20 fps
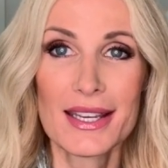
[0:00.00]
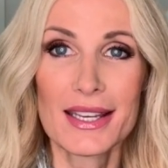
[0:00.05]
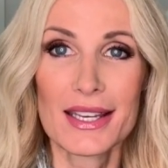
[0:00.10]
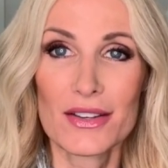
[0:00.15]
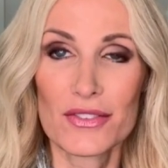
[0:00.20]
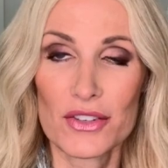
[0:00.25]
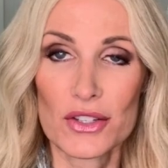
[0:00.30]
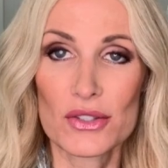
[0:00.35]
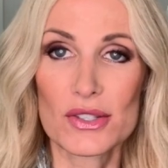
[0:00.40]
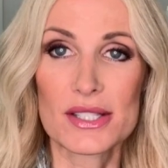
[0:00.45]

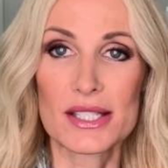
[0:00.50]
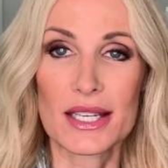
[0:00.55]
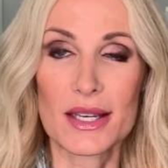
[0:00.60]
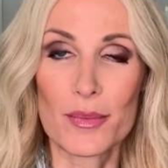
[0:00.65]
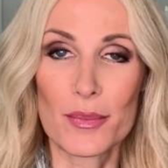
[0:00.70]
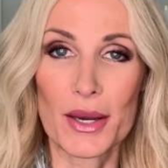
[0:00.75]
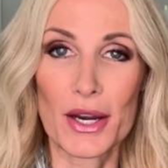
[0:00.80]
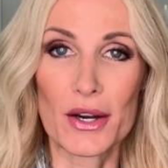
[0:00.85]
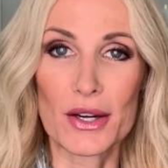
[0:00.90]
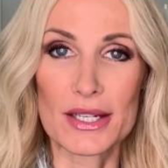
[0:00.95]
If you see
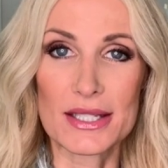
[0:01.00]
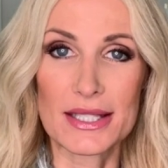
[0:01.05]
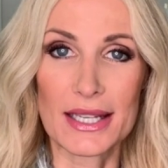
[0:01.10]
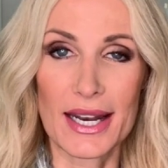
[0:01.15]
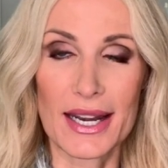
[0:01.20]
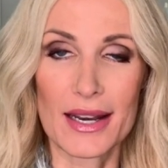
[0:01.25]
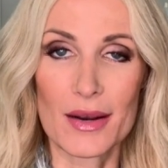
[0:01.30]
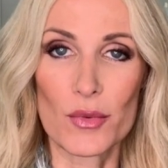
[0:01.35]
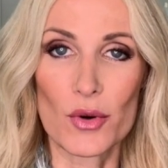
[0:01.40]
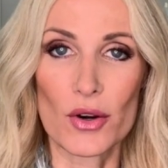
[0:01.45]
a pair of
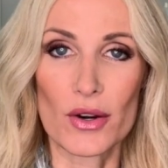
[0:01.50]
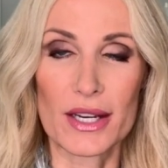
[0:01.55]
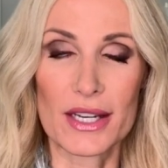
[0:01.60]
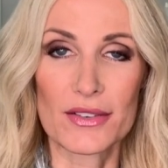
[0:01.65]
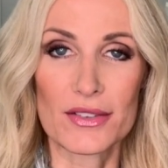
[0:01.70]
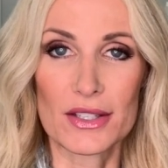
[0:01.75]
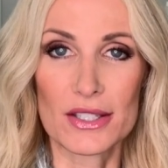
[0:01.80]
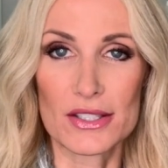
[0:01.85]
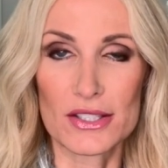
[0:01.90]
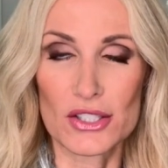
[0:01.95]
denim or
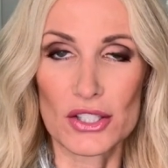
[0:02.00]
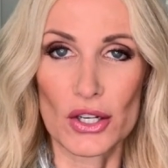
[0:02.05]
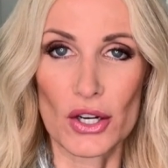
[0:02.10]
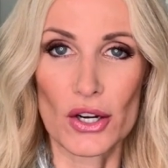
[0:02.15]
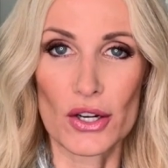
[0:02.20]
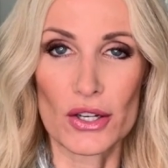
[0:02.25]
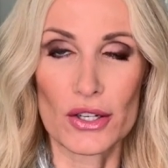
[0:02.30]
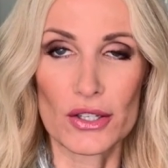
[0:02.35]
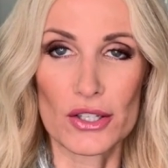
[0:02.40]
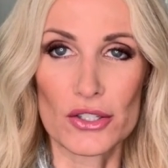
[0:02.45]
even a
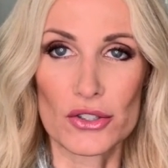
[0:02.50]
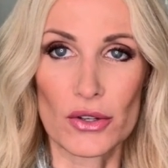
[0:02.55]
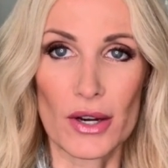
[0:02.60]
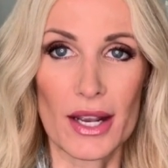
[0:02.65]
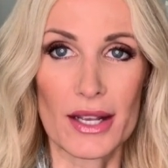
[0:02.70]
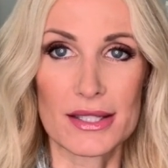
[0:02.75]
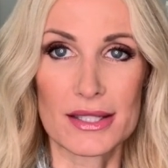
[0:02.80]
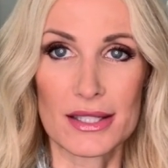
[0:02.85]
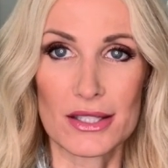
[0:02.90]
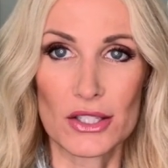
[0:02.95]
skirt or a
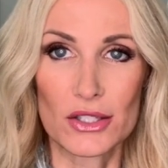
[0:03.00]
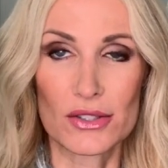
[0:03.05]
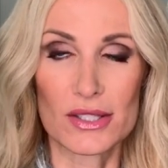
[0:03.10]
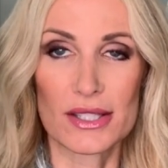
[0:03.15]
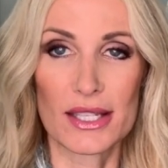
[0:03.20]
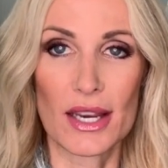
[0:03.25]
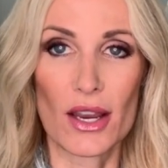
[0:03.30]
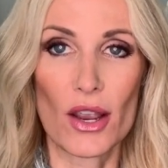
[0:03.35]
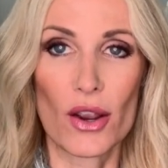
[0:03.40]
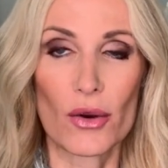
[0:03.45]
dress and you
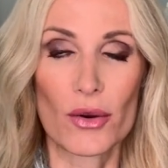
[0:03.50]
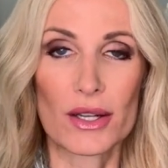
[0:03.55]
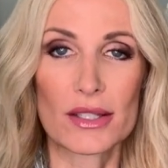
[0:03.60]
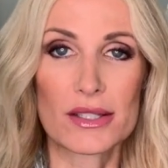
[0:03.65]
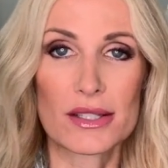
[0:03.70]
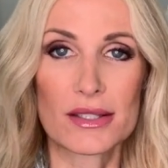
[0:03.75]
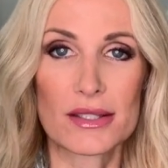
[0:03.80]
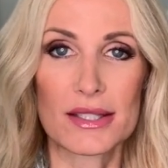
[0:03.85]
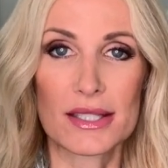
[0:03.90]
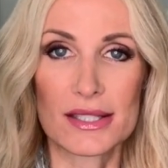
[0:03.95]
see, oh,
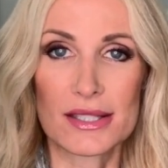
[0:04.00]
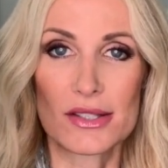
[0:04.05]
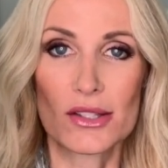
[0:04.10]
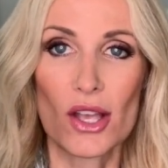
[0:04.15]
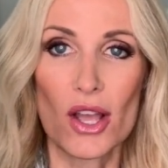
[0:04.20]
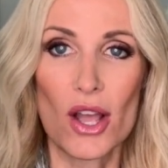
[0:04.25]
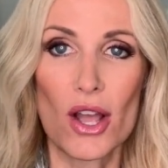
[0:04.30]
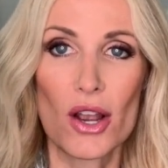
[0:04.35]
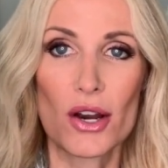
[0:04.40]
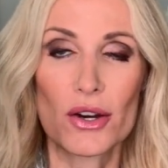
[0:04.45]
it's this
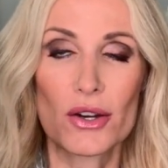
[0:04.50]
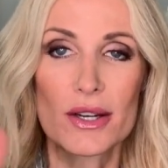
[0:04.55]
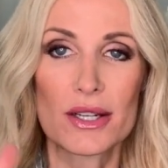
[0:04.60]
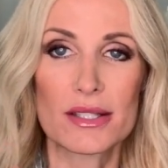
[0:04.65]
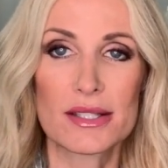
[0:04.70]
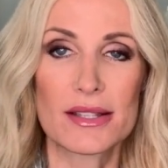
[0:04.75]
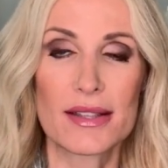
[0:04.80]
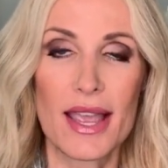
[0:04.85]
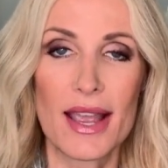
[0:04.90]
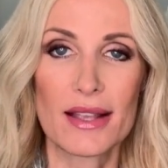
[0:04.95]
long or
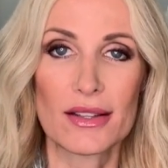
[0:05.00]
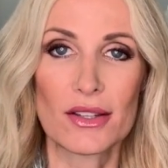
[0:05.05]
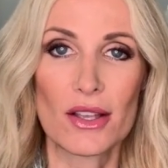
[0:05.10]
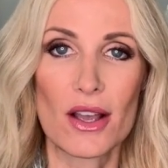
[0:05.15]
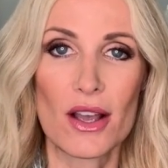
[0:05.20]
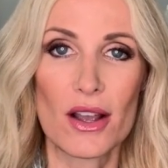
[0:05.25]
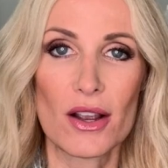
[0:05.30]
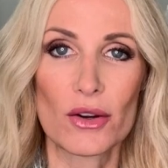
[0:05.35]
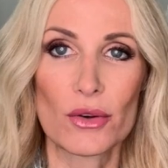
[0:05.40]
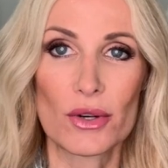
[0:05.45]
it's that
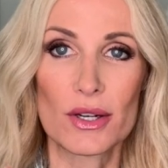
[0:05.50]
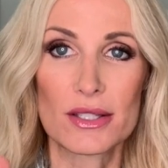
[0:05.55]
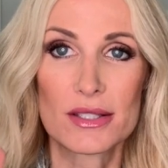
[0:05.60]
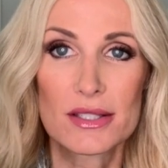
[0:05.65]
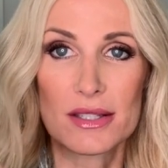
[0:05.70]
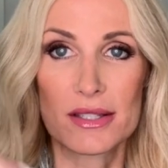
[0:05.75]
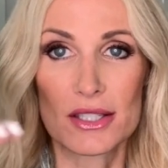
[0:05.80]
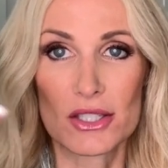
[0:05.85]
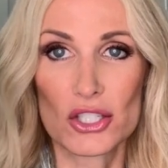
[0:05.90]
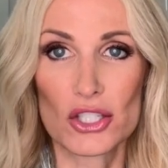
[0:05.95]
long or
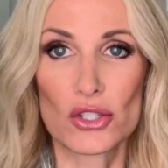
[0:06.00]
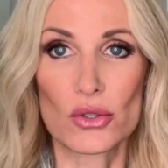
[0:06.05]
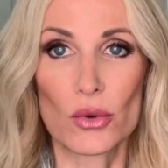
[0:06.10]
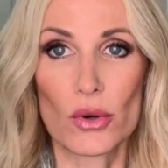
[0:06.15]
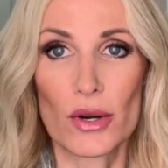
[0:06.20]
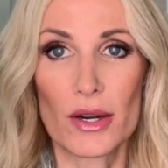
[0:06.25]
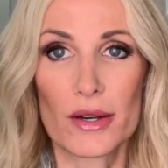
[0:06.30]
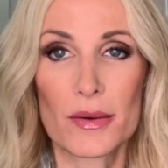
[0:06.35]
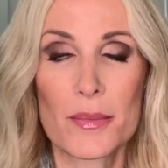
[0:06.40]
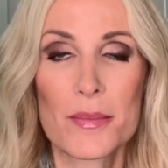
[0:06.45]
it's this
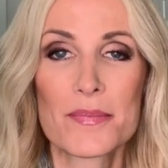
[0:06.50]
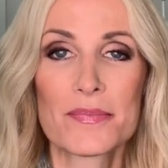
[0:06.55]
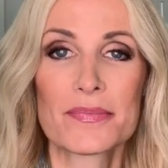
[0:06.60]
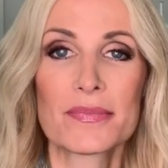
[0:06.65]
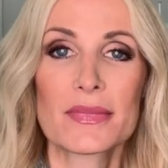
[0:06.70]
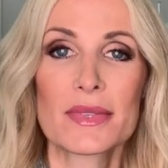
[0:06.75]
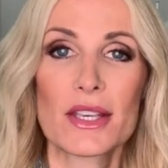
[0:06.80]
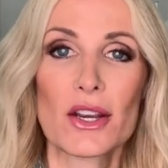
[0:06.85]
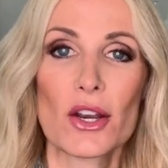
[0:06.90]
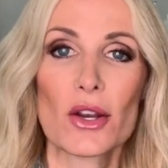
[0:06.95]
short,
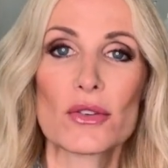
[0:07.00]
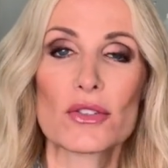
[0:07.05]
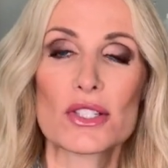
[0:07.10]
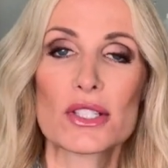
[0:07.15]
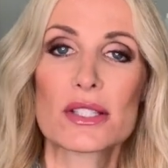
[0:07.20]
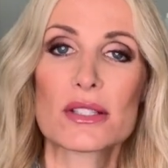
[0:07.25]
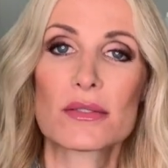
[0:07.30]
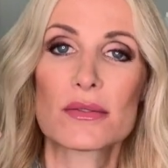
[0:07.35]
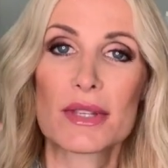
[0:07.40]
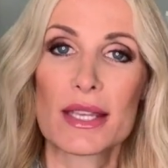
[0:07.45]
you know,
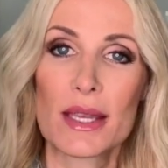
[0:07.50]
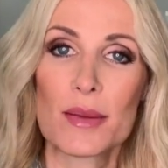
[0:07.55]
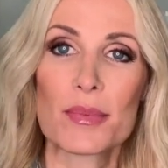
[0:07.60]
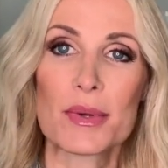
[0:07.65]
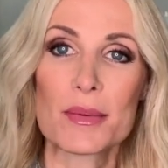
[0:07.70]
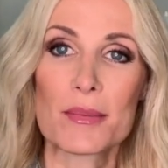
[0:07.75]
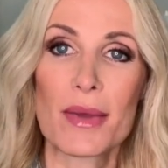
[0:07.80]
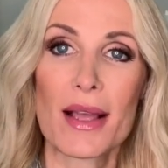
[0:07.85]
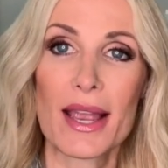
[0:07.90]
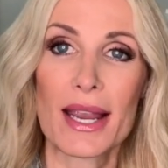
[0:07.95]
just
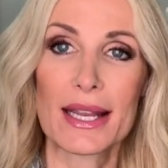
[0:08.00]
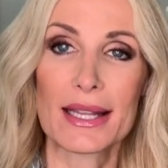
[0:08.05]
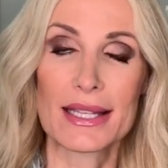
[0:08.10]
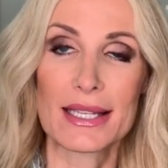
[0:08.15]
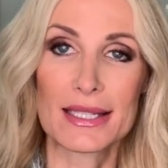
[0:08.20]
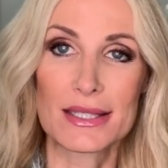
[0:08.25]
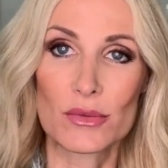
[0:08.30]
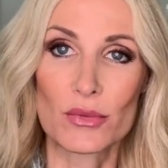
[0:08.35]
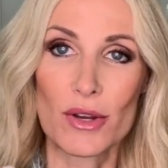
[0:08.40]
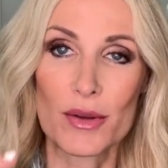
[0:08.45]
keep in mind
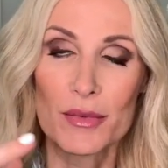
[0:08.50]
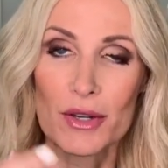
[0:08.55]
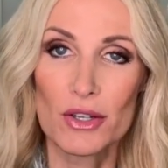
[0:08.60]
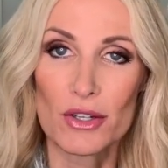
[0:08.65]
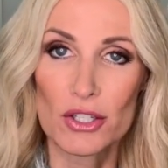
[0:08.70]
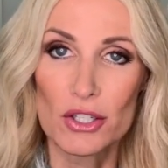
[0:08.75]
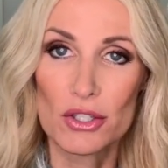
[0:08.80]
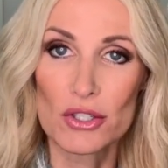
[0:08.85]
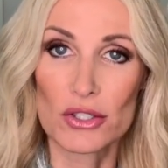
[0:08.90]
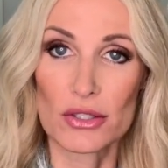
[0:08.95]
these women
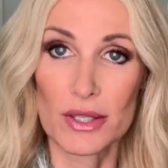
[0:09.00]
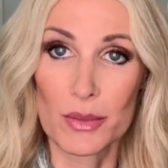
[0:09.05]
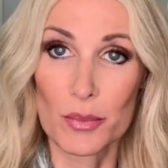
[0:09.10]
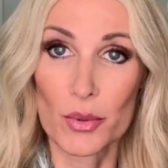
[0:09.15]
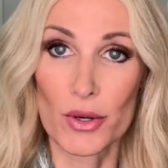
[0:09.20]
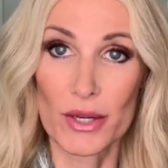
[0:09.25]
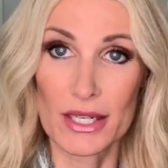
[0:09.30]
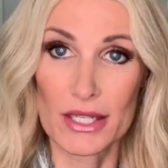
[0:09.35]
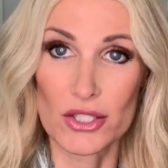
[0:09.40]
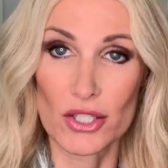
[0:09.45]
are usually
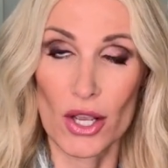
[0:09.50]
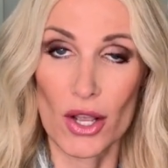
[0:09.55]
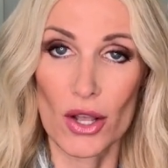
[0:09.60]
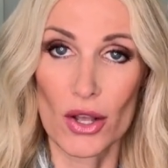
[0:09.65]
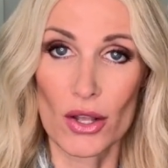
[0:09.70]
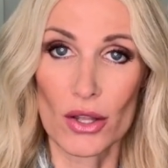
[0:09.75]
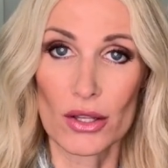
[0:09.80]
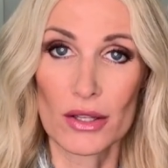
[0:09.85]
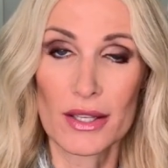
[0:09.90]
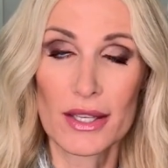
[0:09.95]
pretty
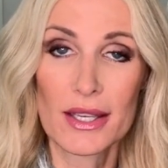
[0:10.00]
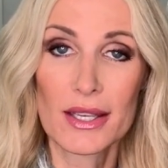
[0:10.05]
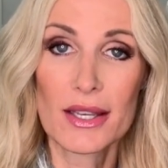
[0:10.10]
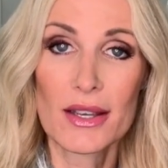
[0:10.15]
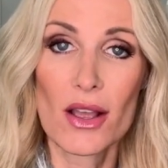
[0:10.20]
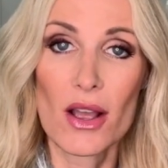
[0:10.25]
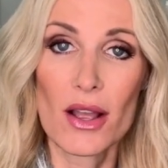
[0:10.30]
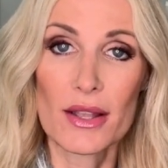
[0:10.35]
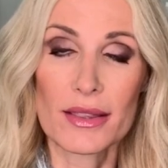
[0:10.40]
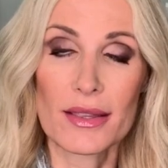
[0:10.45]
tall
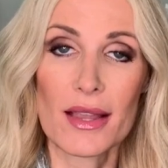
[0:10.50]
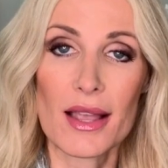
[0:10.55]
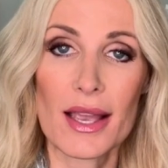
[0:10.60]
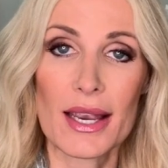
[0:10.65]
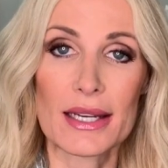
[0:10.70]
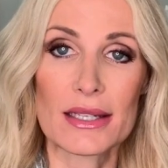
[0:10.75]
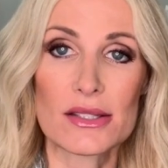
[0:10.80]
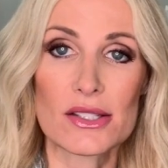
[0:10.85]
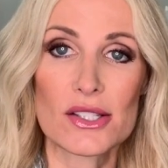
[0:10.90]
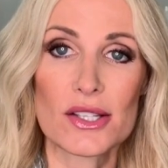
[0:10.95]
online.